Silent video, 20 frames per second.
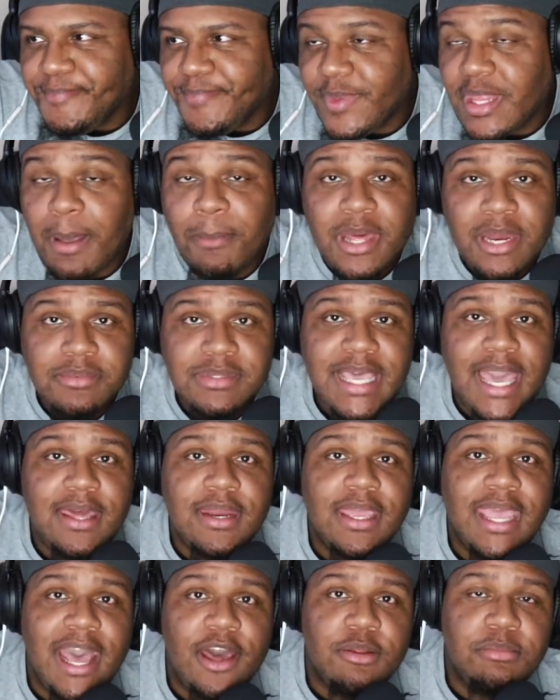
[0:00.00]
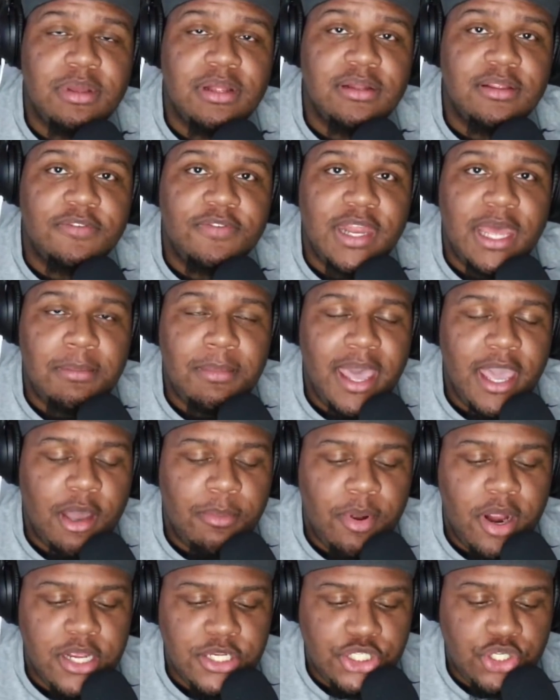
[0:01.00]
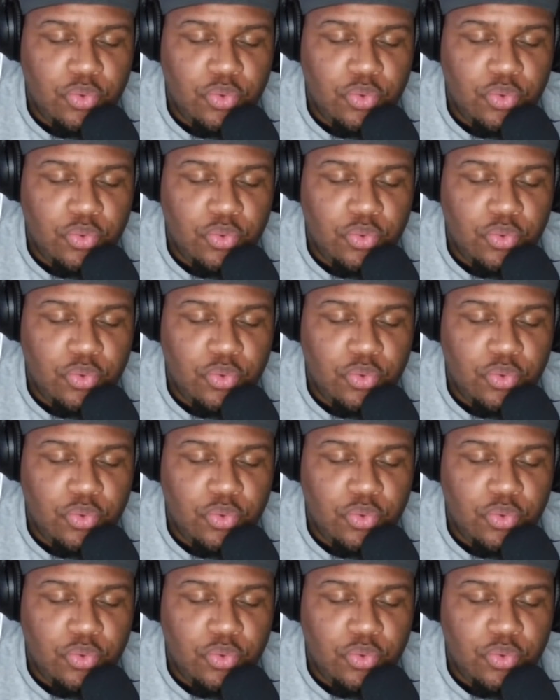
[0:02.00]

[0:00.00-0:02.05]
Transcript: But I'm taking accountability for that. Micah Parsons,